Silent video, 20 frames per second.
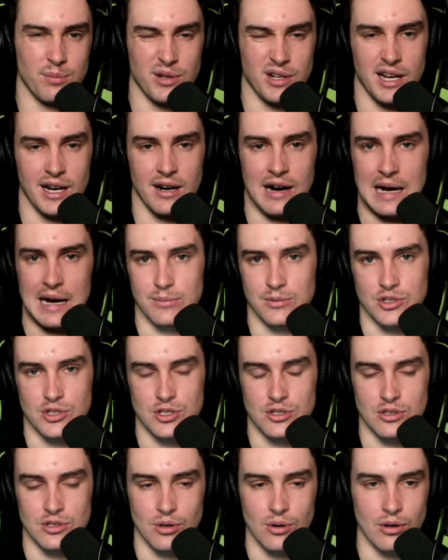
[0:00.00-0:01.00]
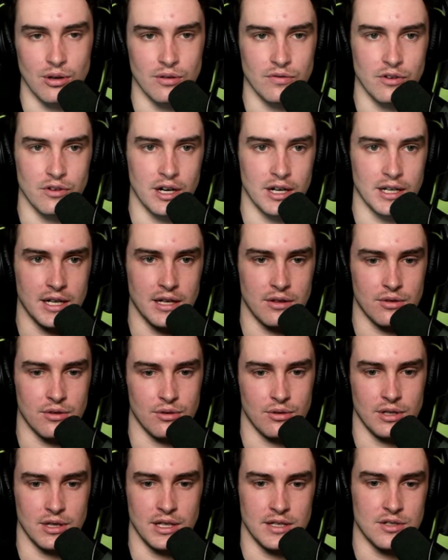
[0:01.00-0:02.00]
But our aim was just to qualify, get
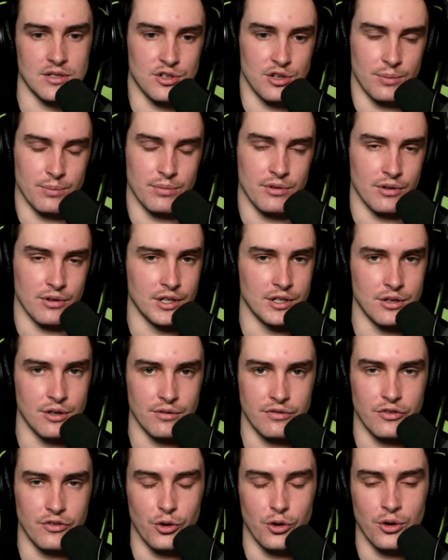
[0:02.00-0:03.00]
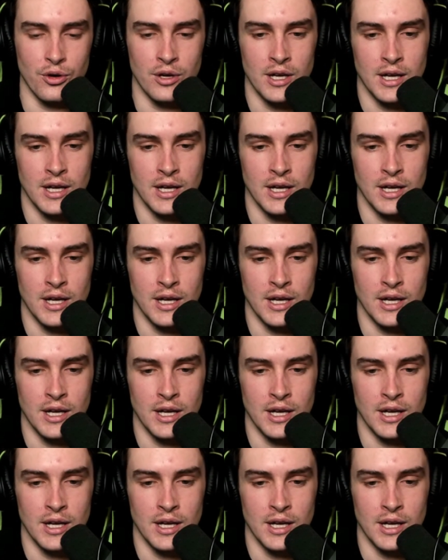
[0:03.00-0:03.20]
through at least top 3, top 4.